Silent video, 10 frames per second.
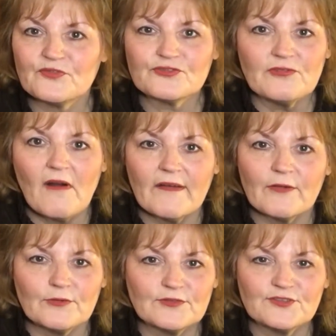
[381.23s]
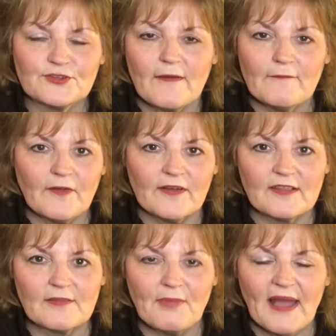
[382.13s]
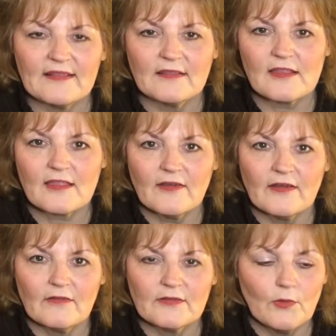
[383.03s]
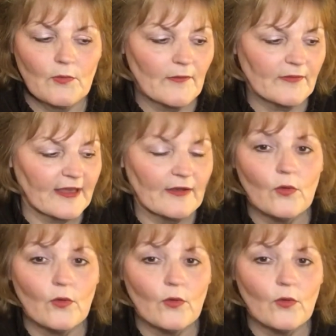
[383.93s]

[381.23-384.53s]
trial to try and find some patterns that will work with that.